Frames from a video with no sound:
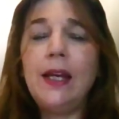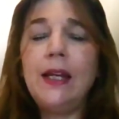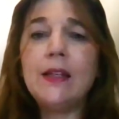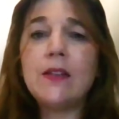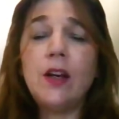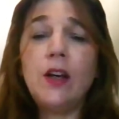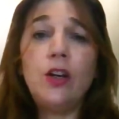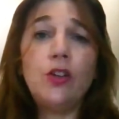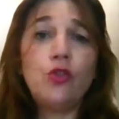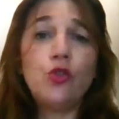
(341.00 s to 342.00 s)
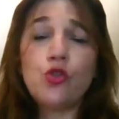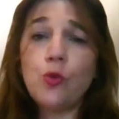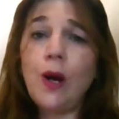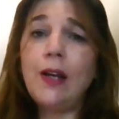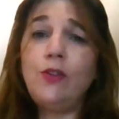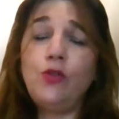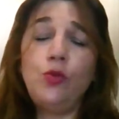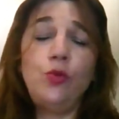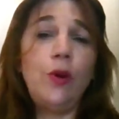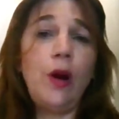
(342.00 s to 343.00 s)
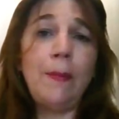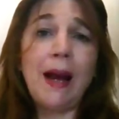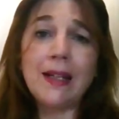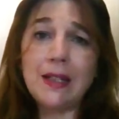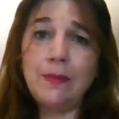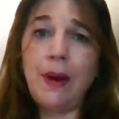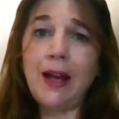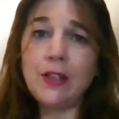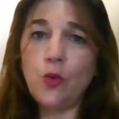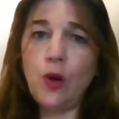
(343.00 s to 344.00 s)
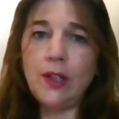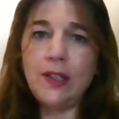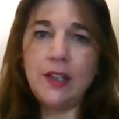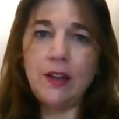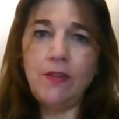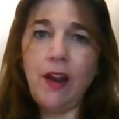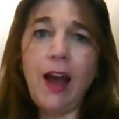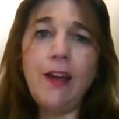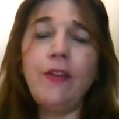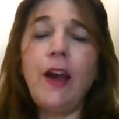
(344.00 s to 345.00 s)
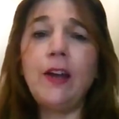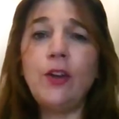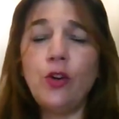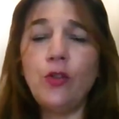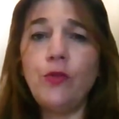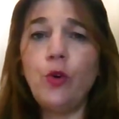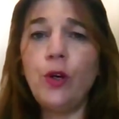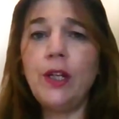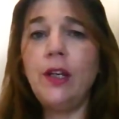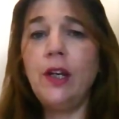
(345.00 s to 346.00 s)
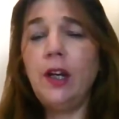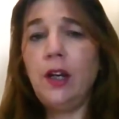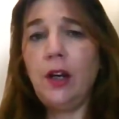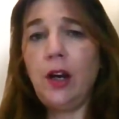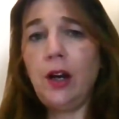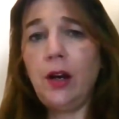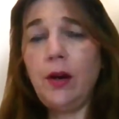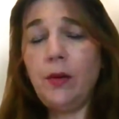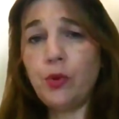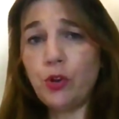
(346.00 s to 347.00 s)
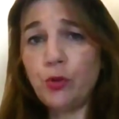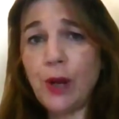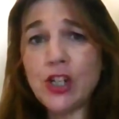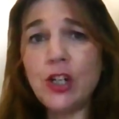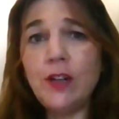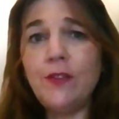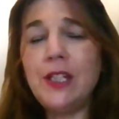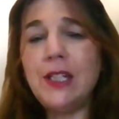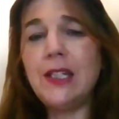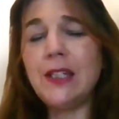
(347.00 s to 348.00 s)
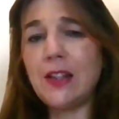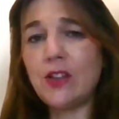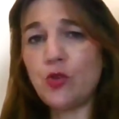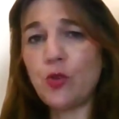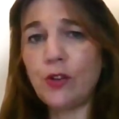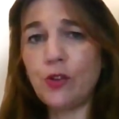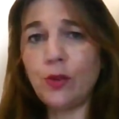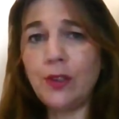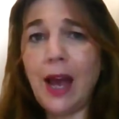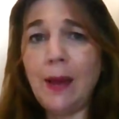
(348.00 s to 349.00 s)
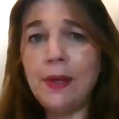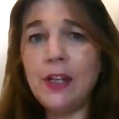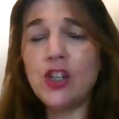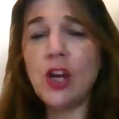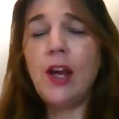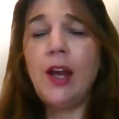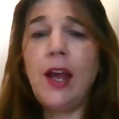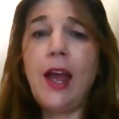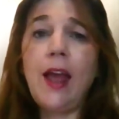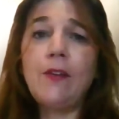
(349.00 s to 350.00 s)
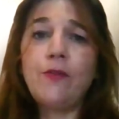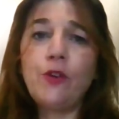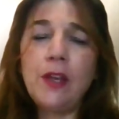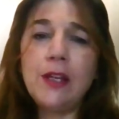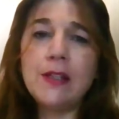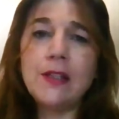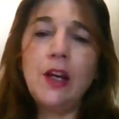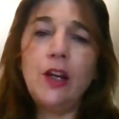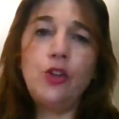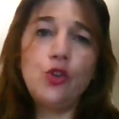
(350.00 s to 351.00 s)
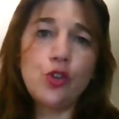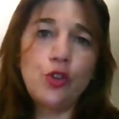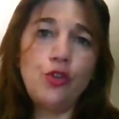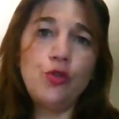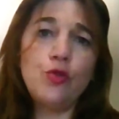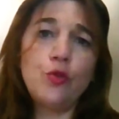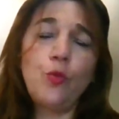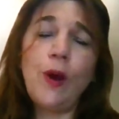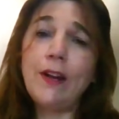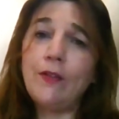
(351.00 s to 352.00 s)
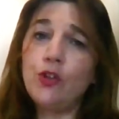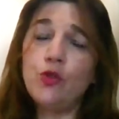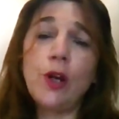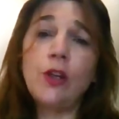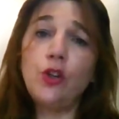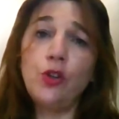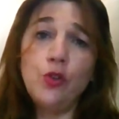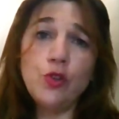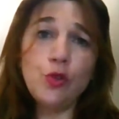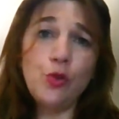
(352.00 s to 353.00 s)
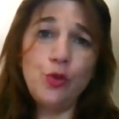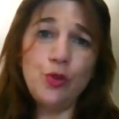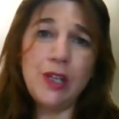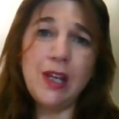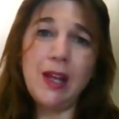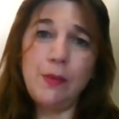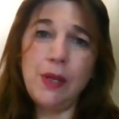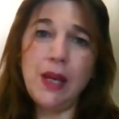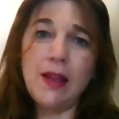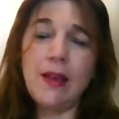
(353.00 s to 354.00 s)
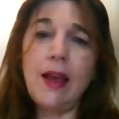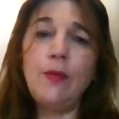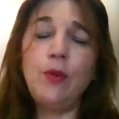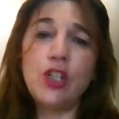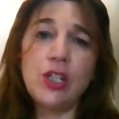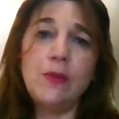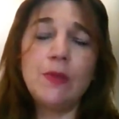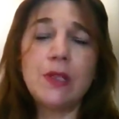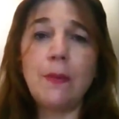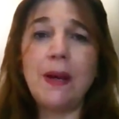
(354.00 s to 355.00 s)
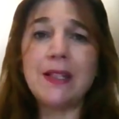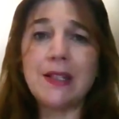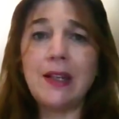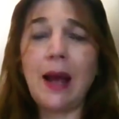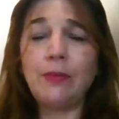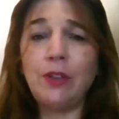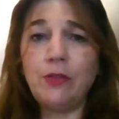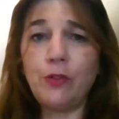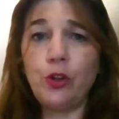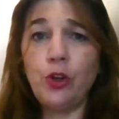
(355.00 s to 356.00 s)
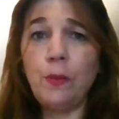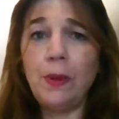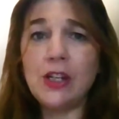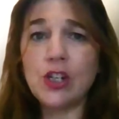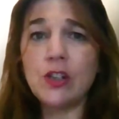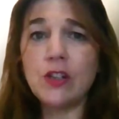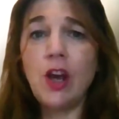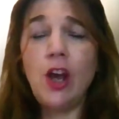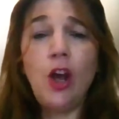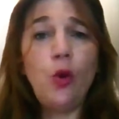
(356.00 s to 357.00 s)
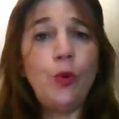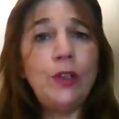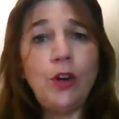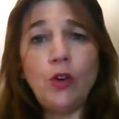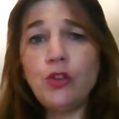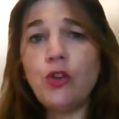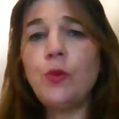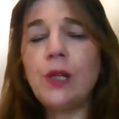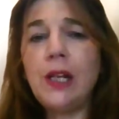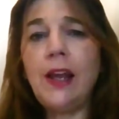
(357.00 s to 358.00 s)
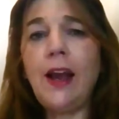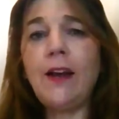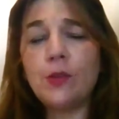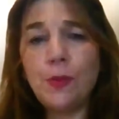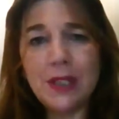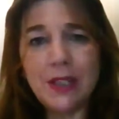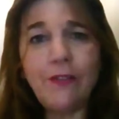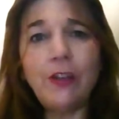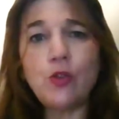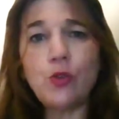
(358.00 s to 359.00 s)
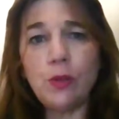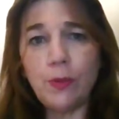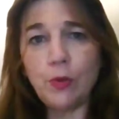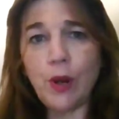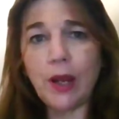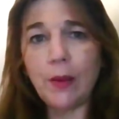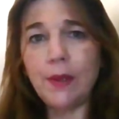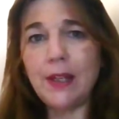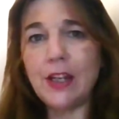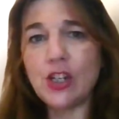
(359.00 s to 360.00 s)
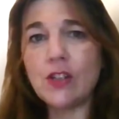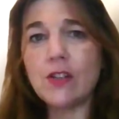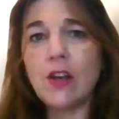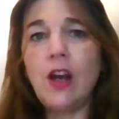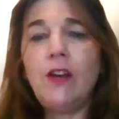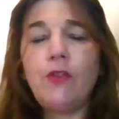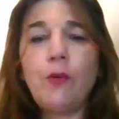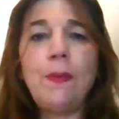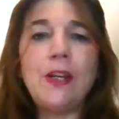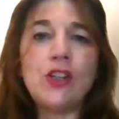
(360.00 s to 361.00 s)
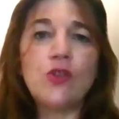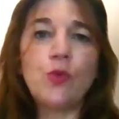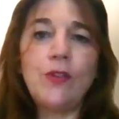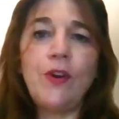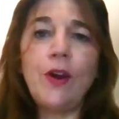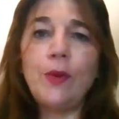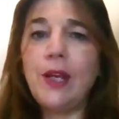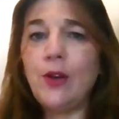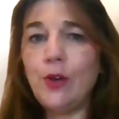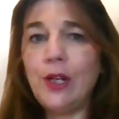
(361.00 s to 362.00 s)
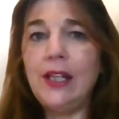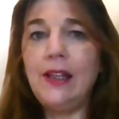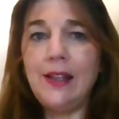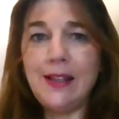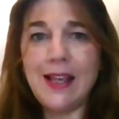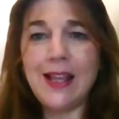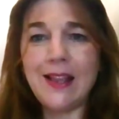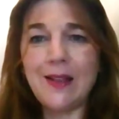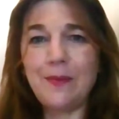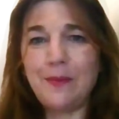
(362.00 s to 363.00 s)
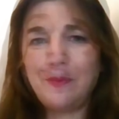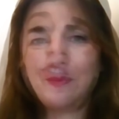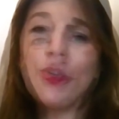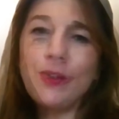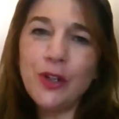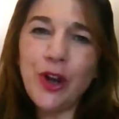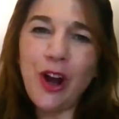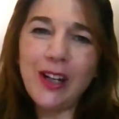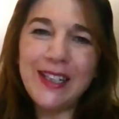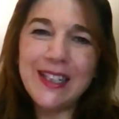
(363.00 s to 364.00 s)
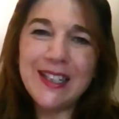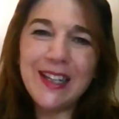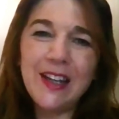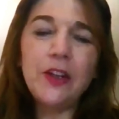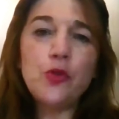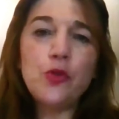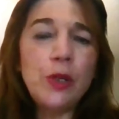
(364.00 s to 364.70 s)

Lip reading: is to try to maximize quality of life and avoid progression of disease and structural damage. And for this, you should use whatever drug you're used to using in PsA, which seems the best adapted for your patients. We don't currently have specific treatment recommendations for patients with very early disease. So, dear colleagues, the